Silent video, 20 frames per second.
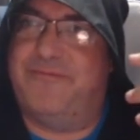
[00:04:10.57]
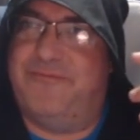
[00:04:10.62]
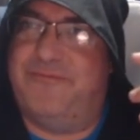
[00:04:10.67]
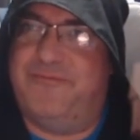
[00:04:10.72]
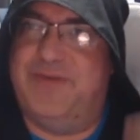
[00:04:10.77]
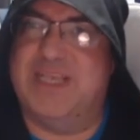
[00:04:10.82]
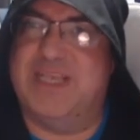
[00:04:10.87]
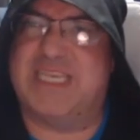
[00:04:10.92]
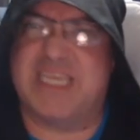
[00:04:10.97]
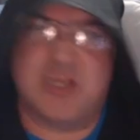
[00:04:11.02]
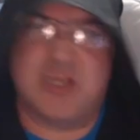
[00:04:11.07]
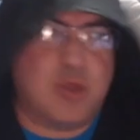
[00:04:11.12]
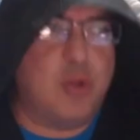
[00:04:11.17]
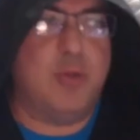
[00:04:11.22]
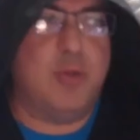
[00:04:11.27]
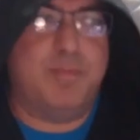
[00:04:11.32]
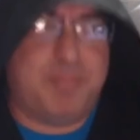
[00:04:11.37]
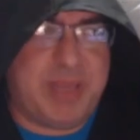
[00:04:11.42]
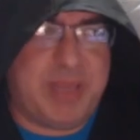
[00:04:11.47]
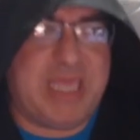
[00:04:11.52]

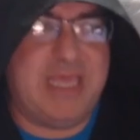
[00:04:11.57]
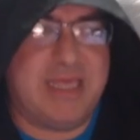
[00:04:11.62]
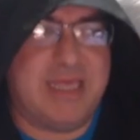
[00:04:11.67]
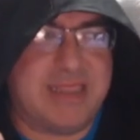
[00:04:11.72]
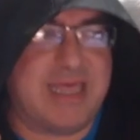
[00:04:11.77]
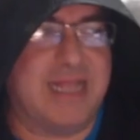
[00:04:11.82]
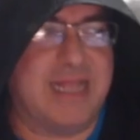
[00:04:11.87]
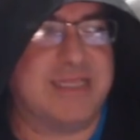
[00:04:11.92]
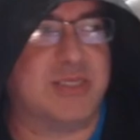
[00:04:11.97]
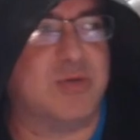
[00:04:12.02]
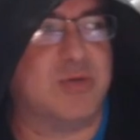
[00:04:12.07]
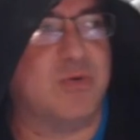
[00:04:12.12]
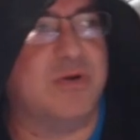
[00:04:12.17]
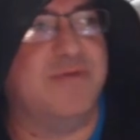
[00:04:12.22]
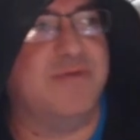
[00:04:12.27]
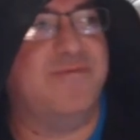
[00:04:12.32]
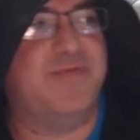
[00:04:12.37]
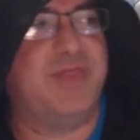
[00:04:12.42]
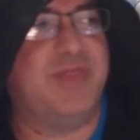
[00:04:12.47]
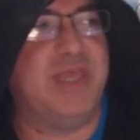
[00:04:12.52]
physical peak, that sort
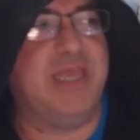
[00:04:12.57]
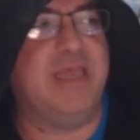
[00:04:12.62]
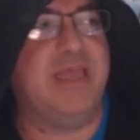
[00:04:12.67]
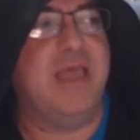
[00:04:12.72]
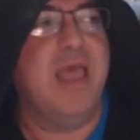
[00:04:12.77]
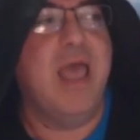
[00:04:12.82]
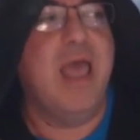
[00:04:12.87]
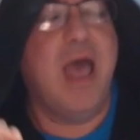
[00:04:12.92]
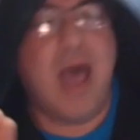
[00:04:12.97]
of thing.